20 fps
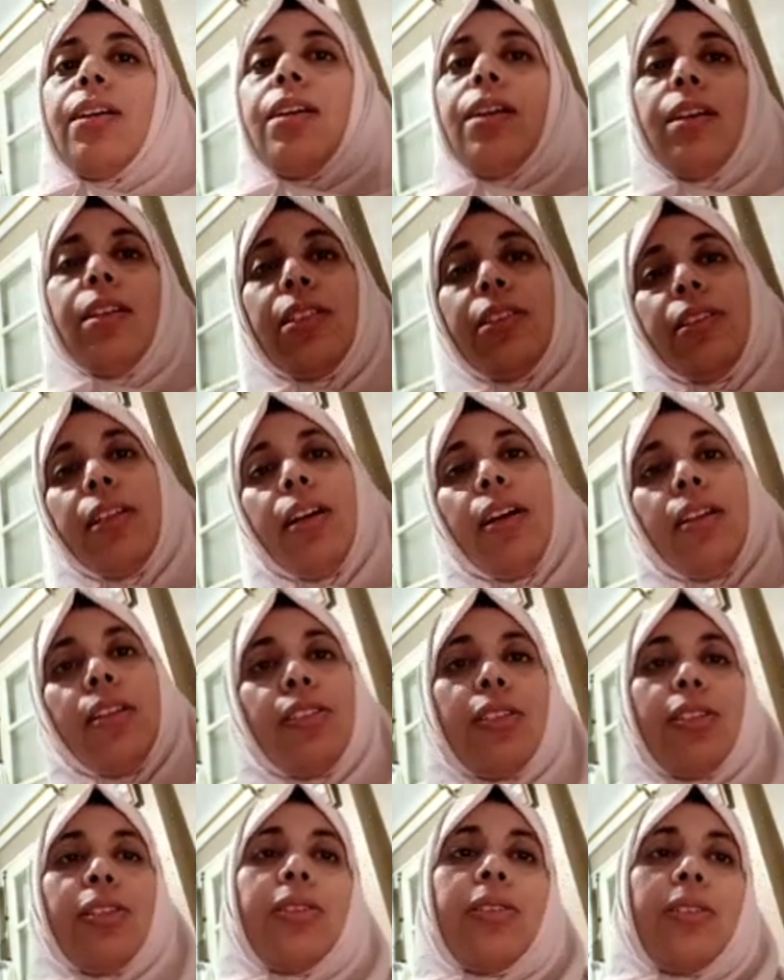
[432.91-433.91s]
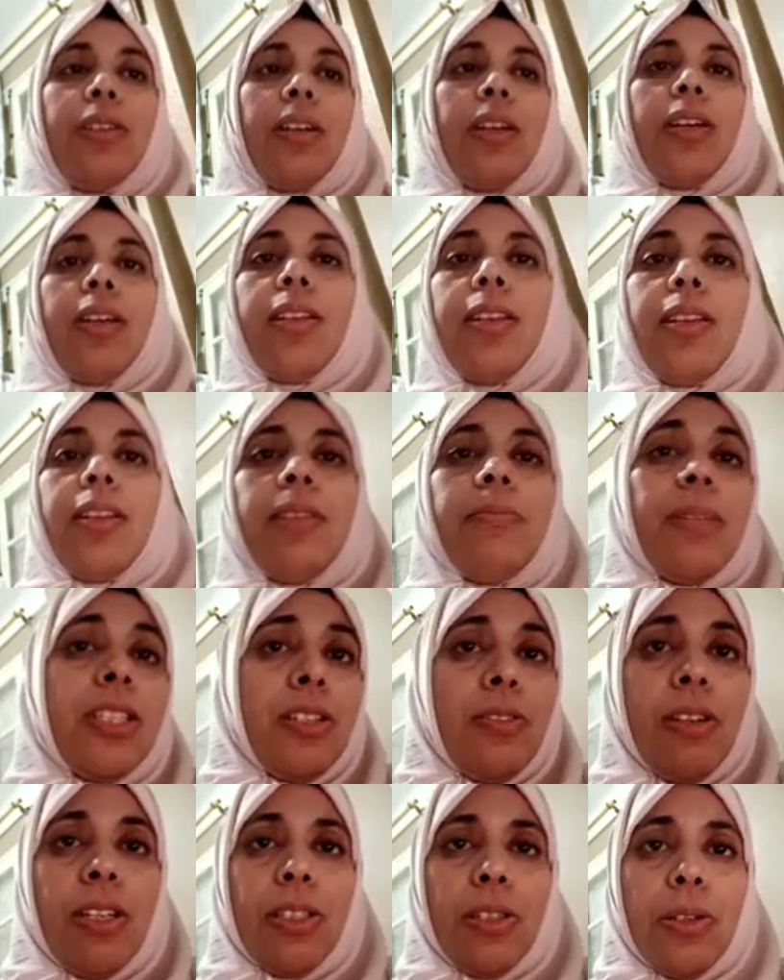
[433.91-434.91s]
in regard to the
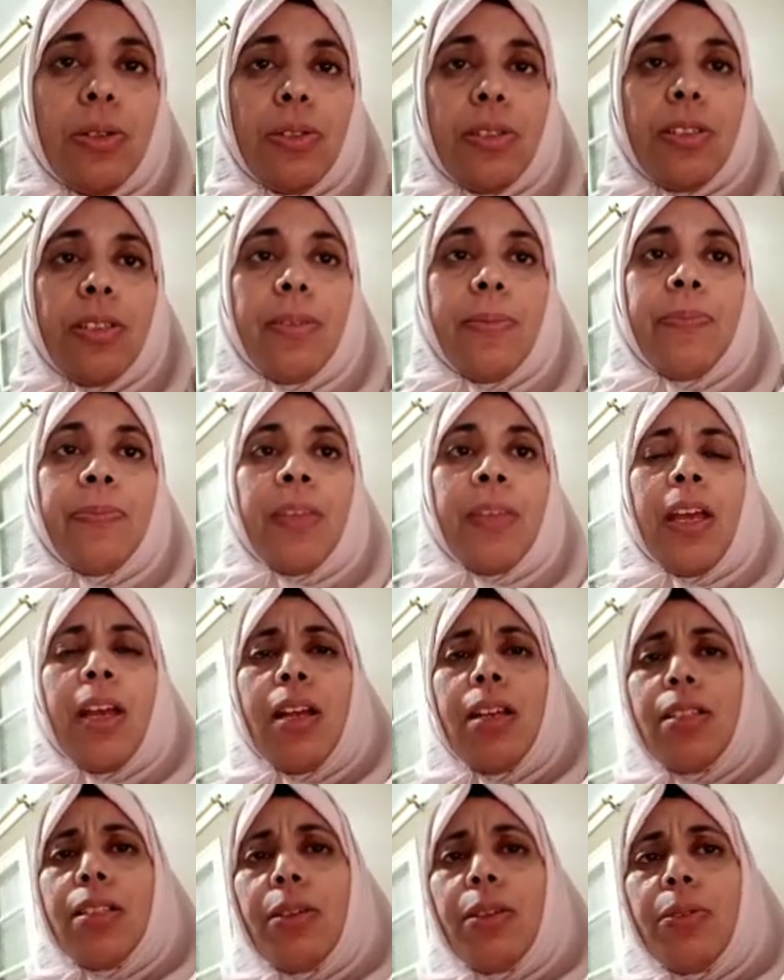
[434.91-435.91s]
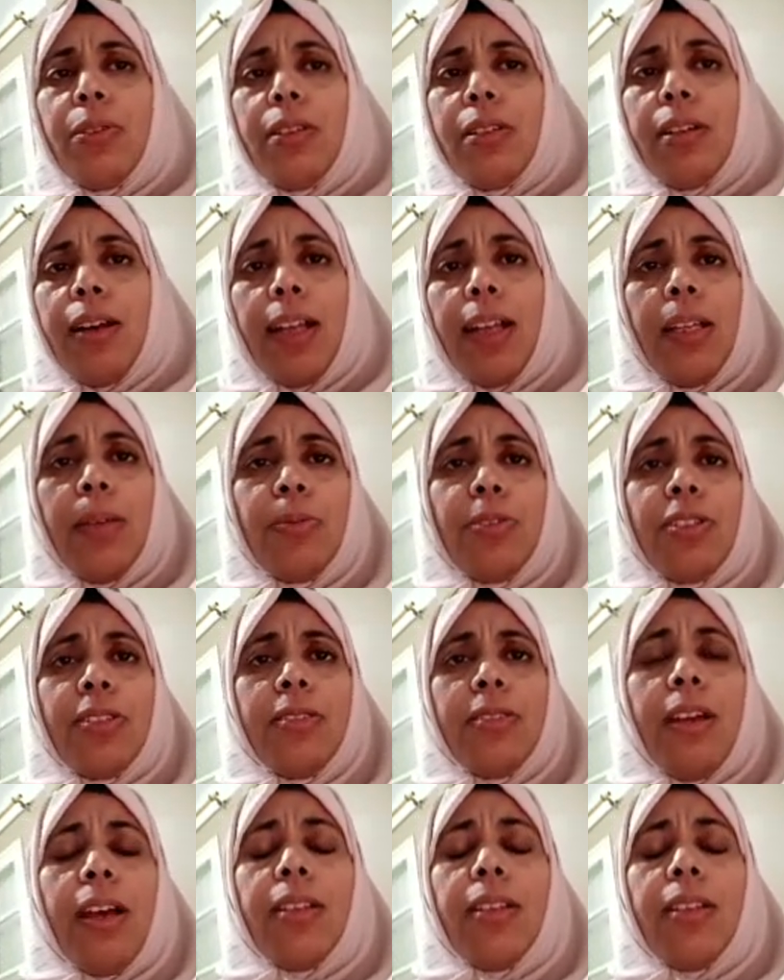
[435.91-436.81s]
materials used. So adaptation,